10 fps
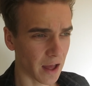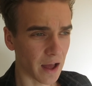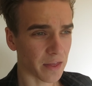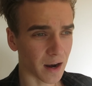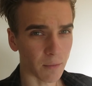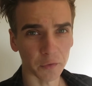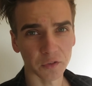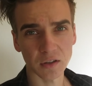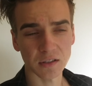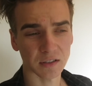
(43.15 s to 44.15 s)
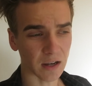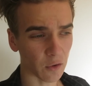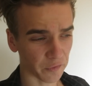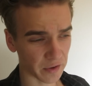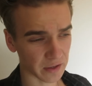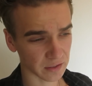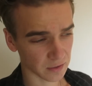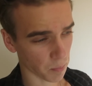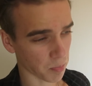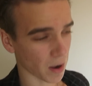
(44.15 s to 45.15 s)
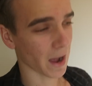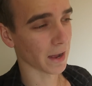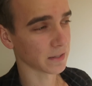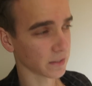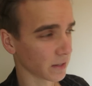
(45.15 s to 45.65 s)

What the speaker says: Then I'm off to Zalfie's pad.